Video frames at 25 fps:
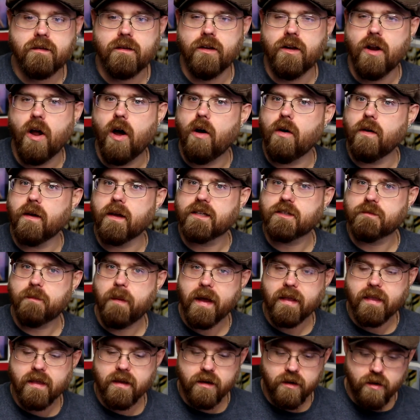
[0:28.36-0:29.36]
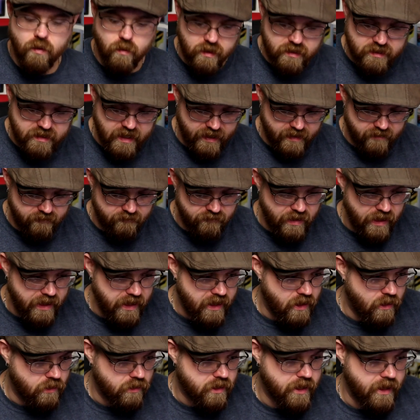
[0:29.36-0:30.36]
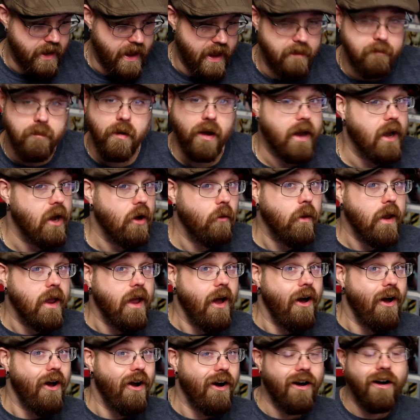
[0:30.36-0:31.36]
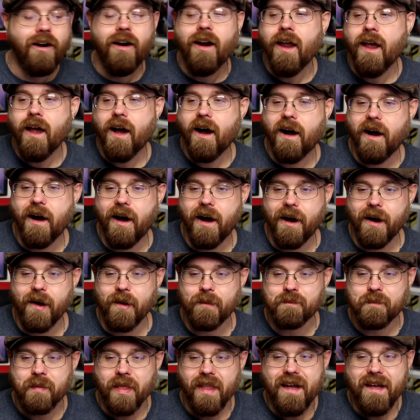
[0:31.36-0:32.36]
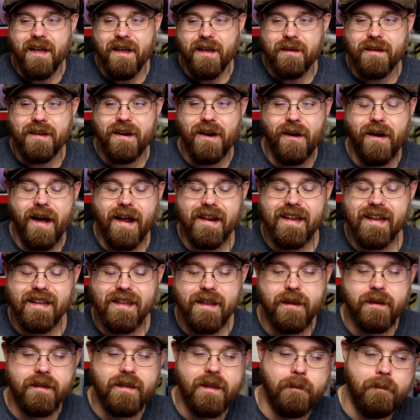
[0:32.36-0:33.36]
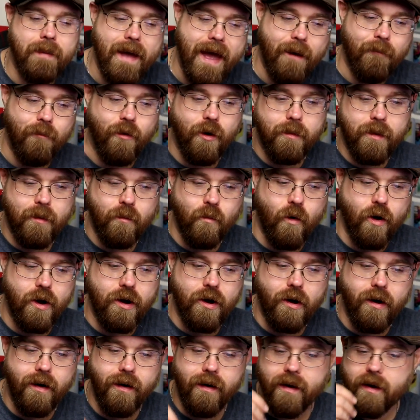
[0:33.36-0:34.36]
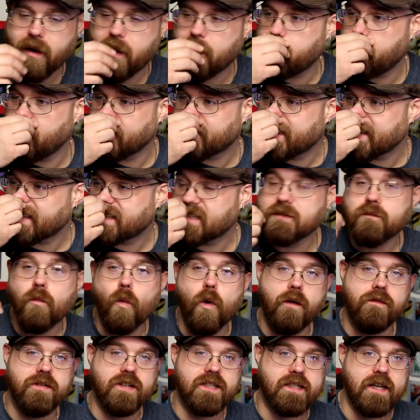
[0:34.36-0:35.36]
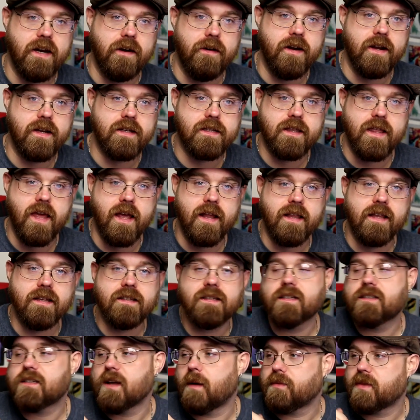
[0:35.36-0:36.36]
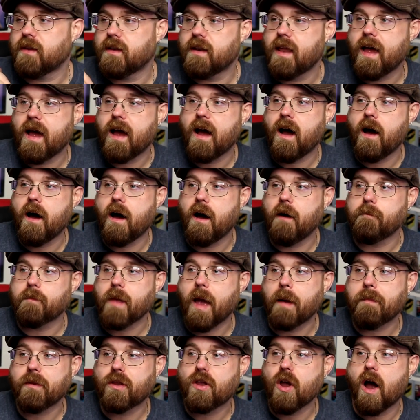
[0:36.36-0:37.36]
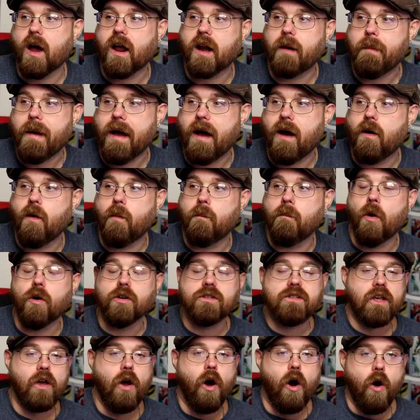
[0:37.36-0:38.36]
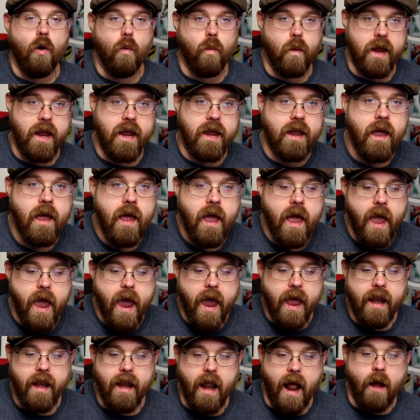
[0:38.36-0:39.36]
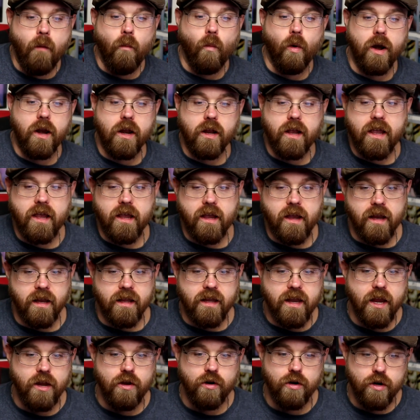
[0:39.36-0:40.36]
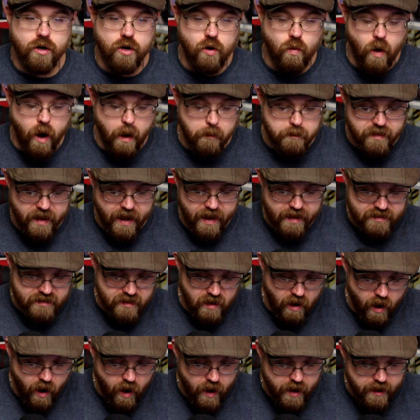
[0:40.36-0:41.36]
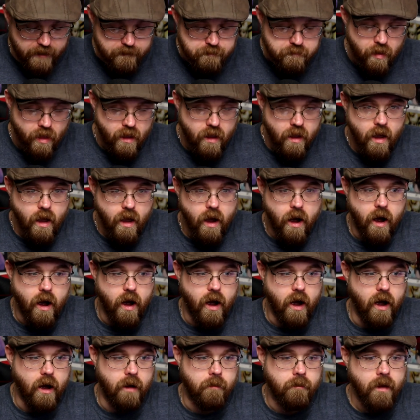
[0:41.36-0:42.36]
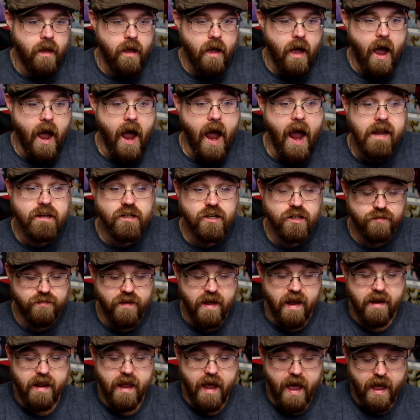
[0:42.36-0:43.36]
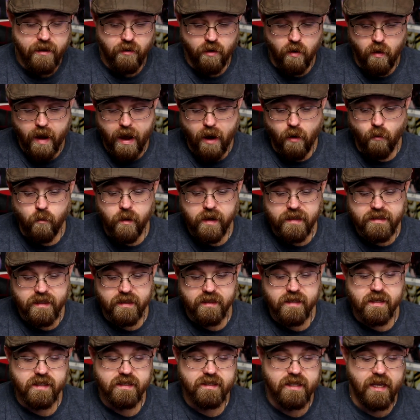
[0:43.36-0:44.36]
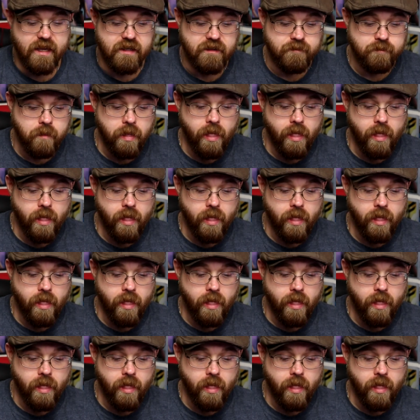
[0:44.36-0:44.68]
you know, expecting to do a second video today, but here we are. Um, you know, I did the, the Batwoman one earlier, but this is more of a serious thing. This is something that um, I've been talking about mostly all week, and I want to continue to do updates on it. Um, I just found out, I don't know how recent this is,